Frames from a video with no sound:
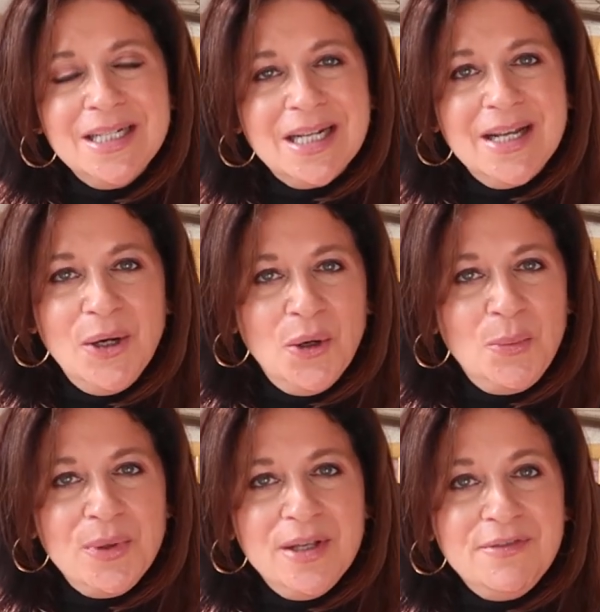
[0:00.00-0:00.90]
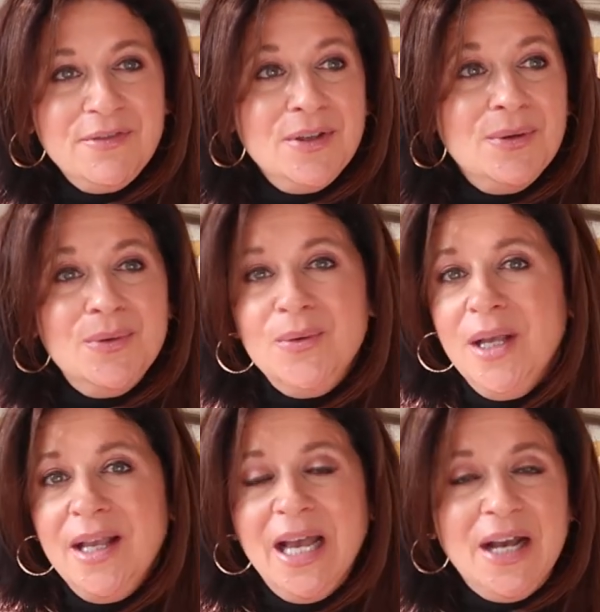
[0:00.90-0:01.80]
And I hope if you
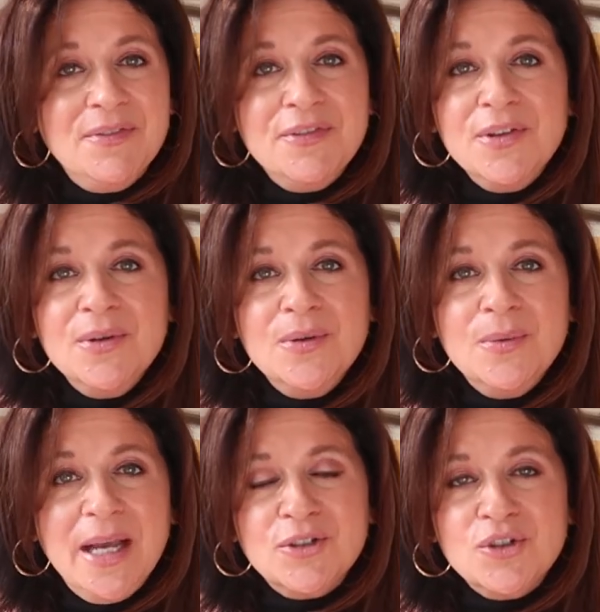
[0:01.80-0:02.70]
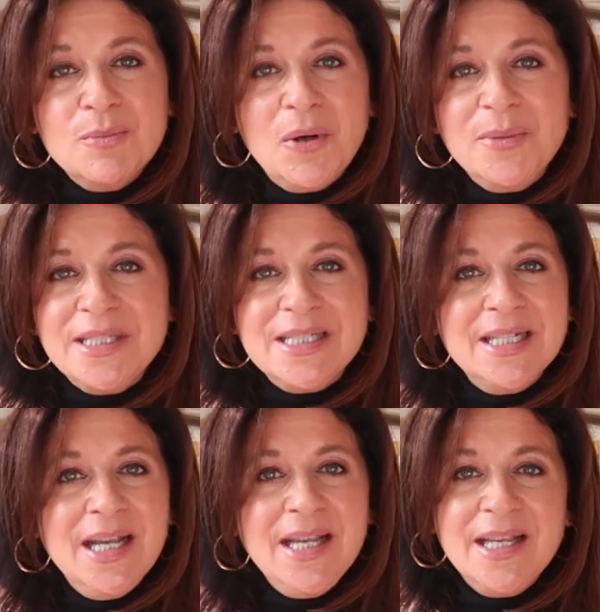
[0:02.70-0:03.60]
have a few extra moments
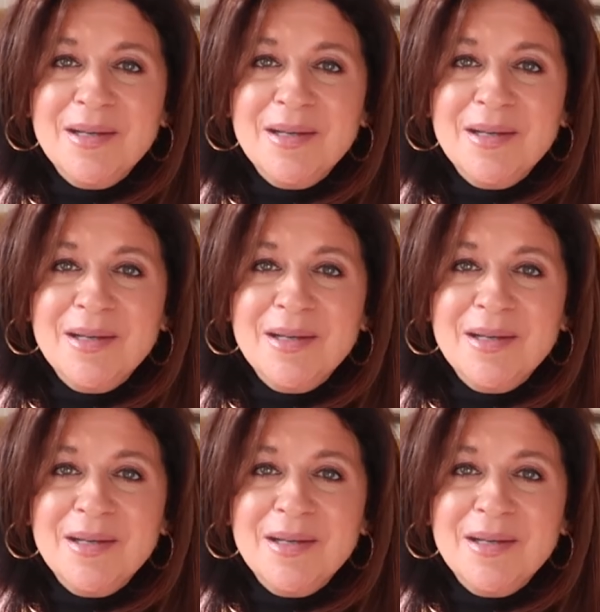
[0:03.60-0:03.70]
today,